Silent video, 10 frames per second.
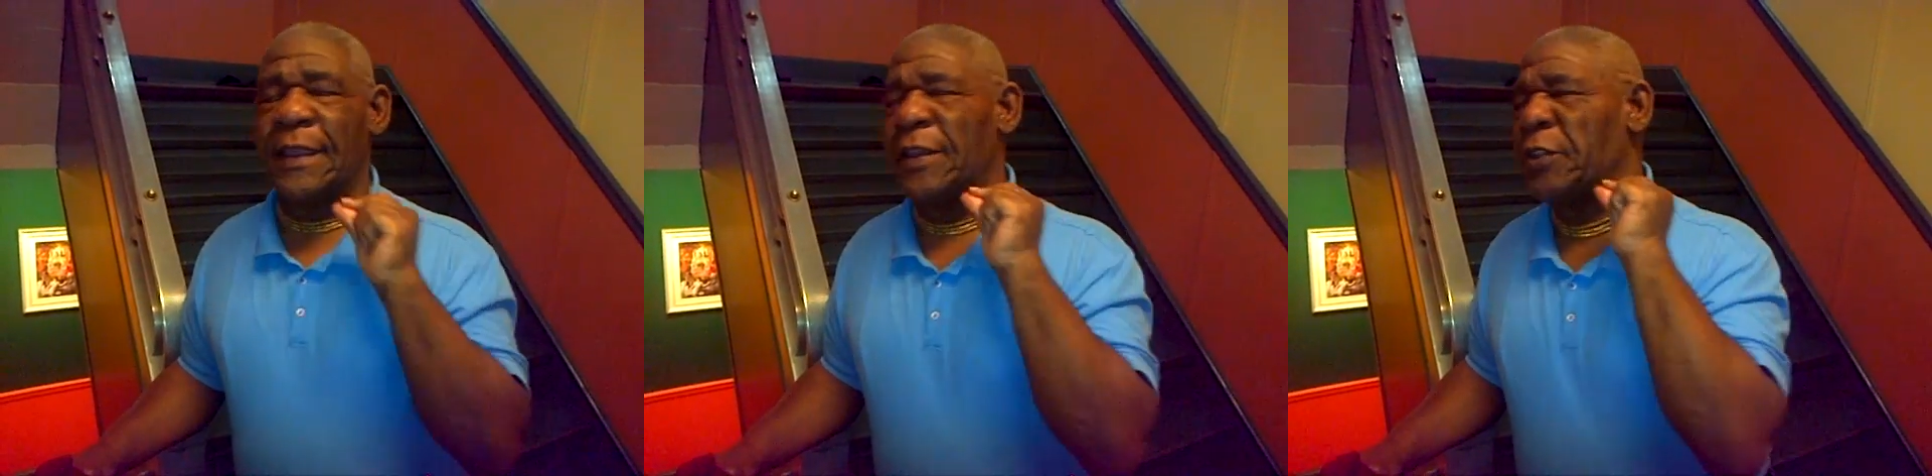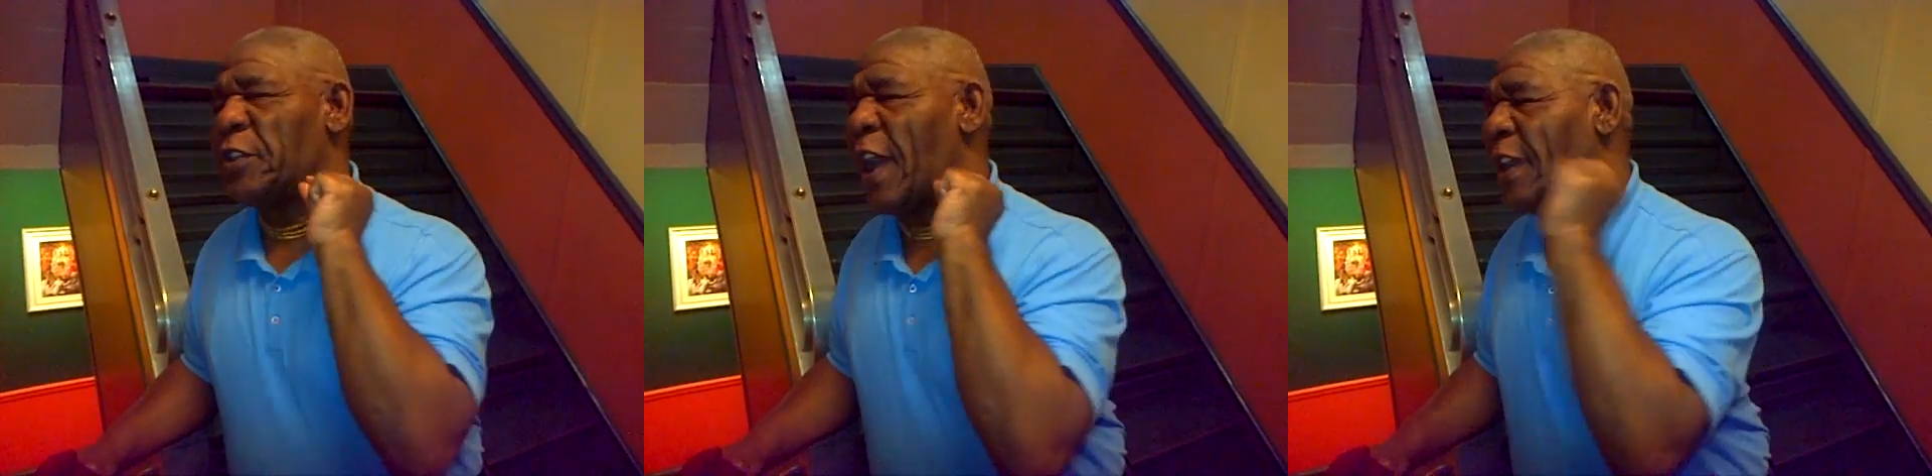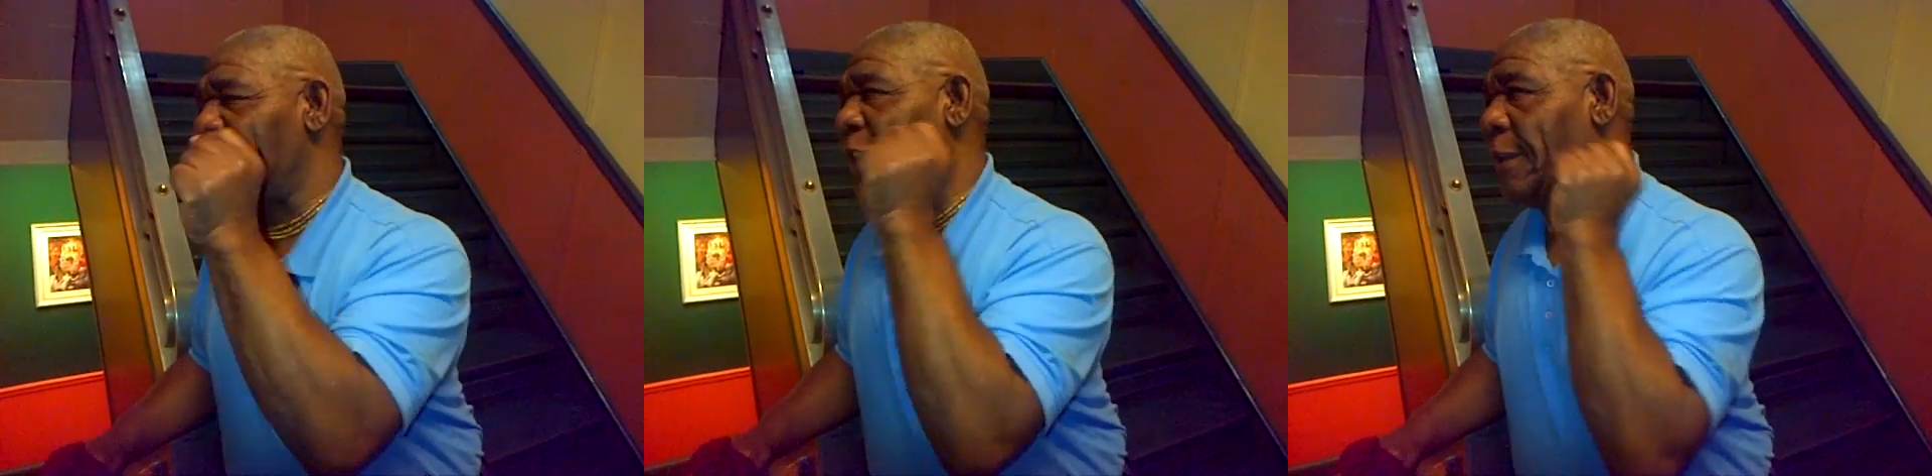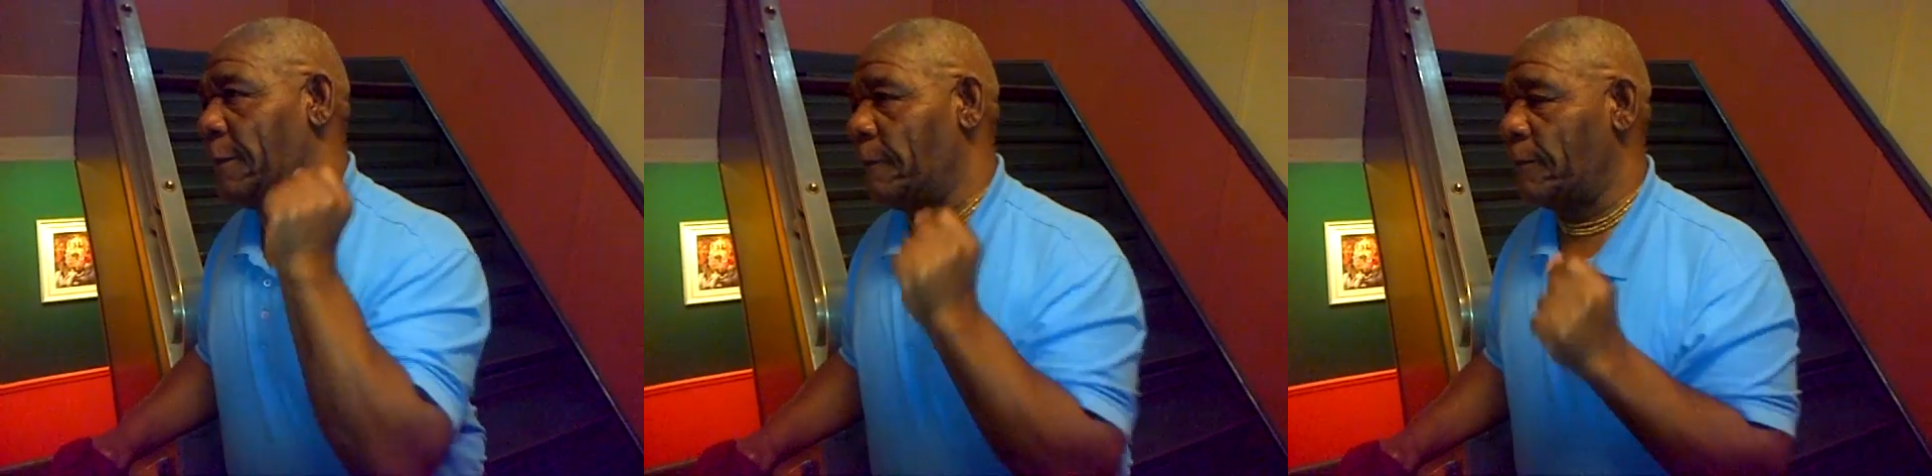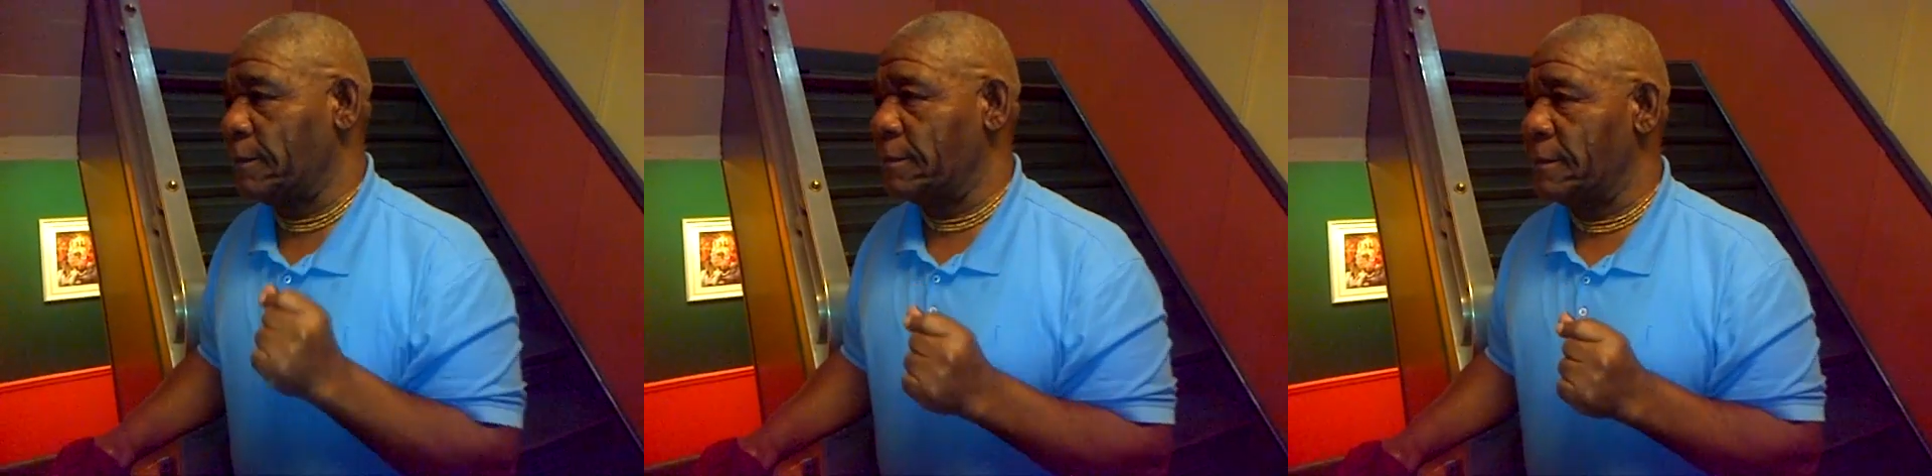get the shakti,
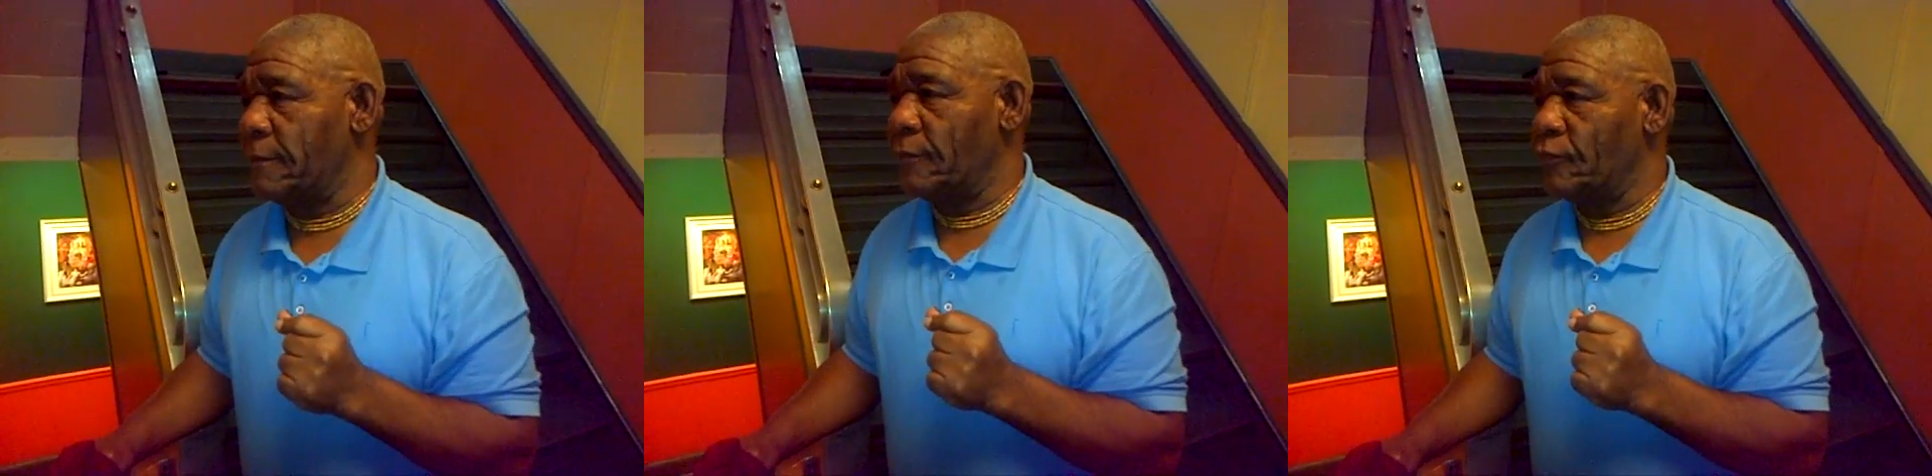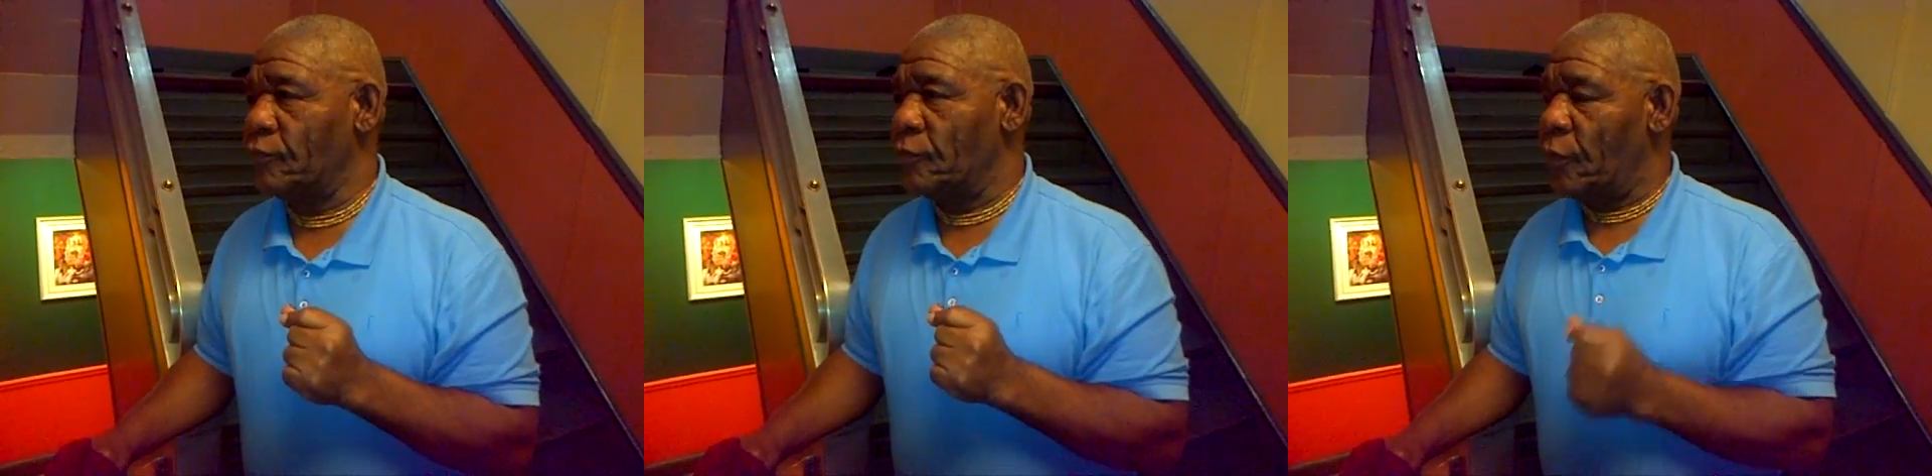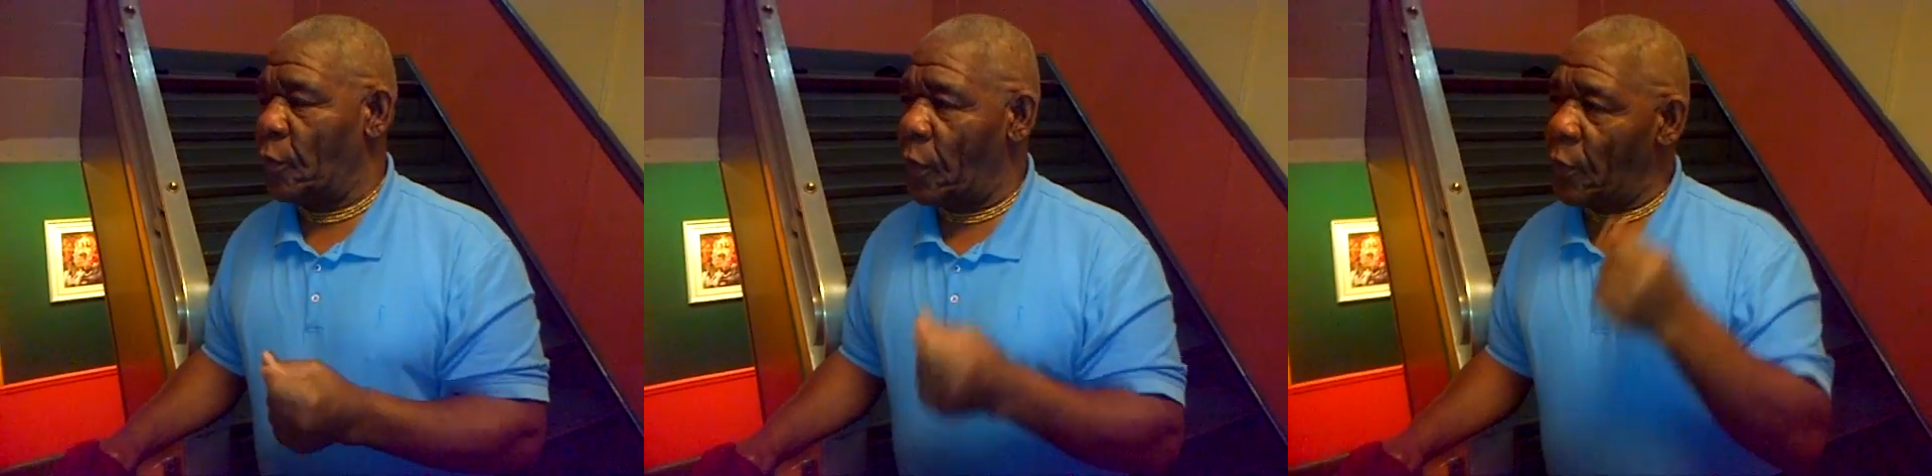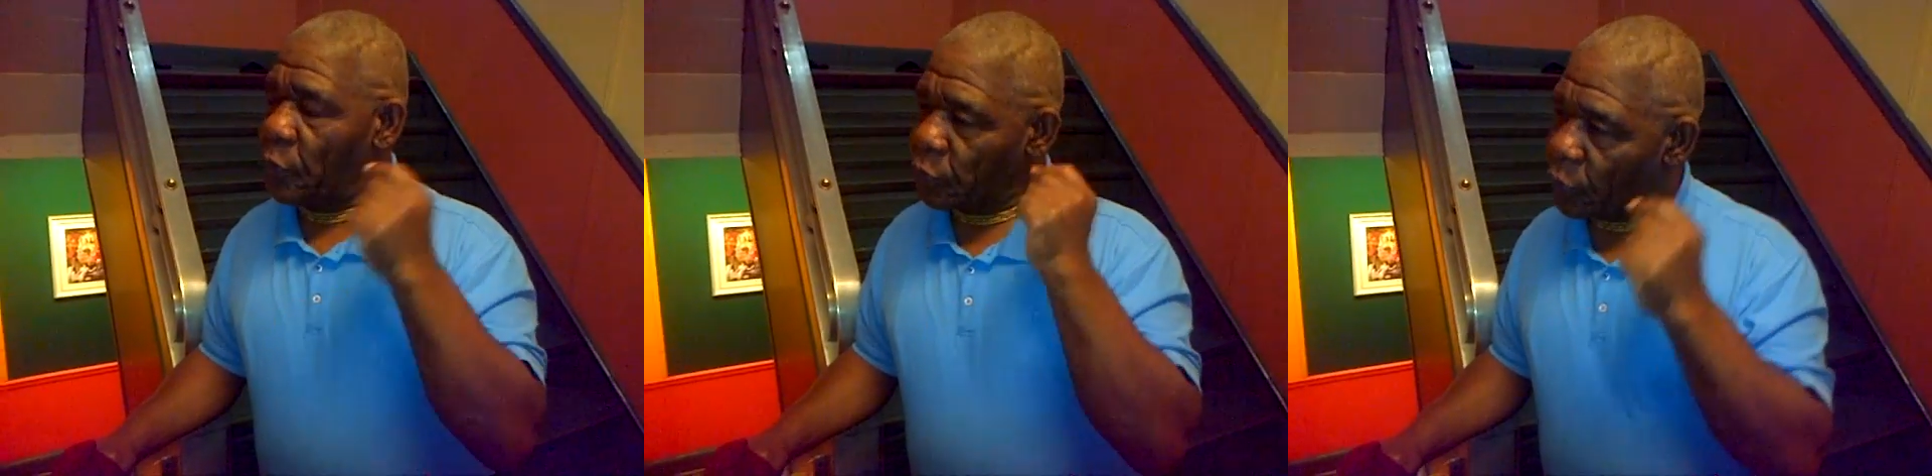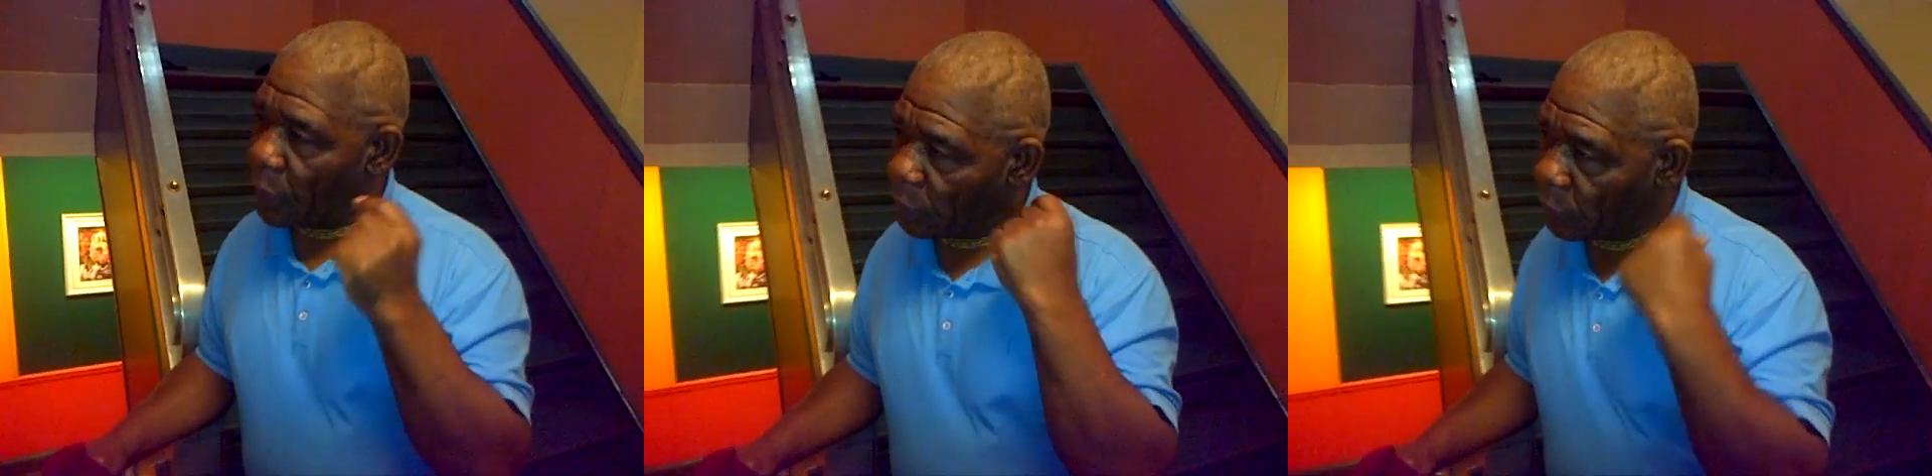but one who truly,